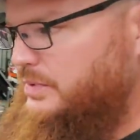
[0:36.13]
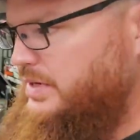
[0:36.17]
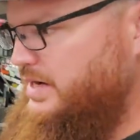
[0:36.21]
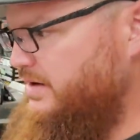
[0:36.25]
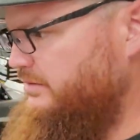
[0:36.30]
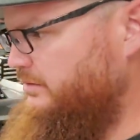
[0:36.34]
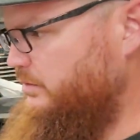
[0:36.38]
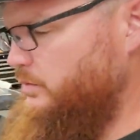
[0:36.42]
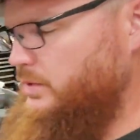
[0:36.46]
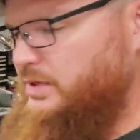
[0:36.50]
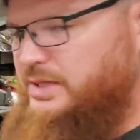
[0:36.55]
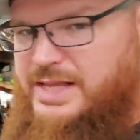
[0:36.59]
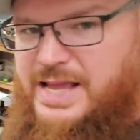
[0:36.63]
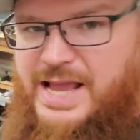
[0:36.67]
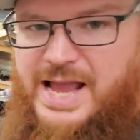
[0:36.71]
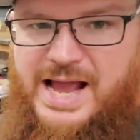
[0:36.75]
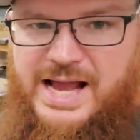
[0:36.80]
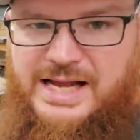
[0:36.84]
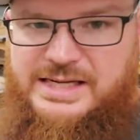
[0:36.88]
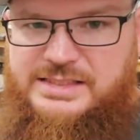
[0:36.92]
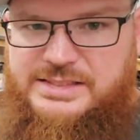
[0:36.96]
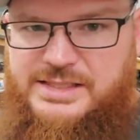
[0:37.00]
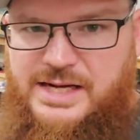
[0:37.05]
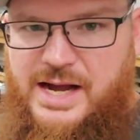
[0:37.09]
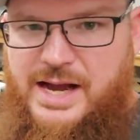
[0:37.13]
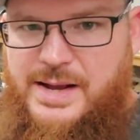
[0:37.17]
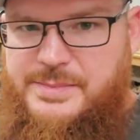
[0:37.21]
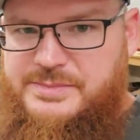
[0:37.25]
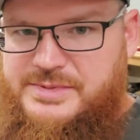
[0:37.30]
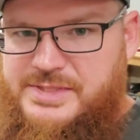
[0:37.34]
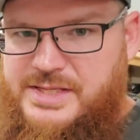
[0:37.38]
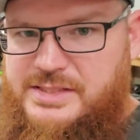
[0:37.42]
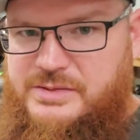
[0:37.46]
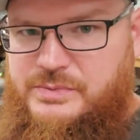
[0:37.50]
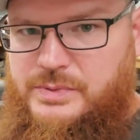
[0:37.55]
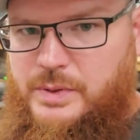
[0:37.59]
We never really had time
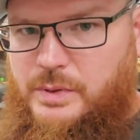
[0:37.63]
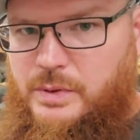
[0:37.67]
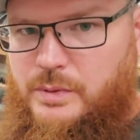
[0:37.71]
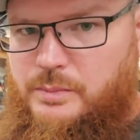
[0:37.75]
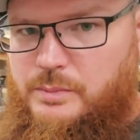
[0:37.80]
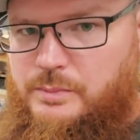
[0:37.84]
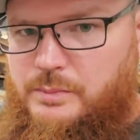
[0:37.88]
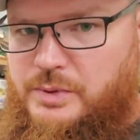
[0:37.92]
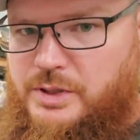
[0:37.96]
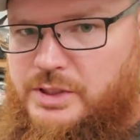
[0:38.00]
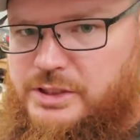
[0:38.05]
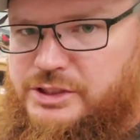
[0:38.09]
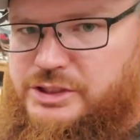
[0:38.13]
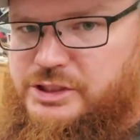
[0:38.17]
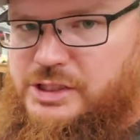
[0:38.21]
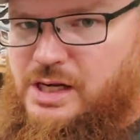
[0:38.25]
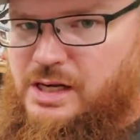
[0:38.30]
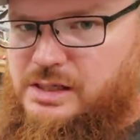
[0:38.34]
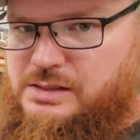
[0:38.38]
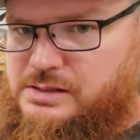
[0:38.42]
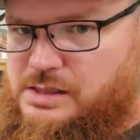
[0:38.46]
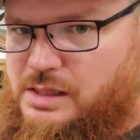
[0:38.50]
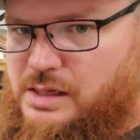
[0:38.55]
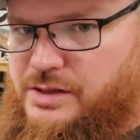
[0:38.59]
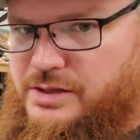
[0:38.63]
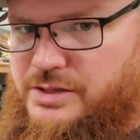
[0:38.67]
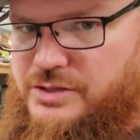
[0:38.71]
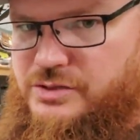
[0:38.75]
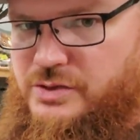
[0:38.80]
since we were putting shocks on on the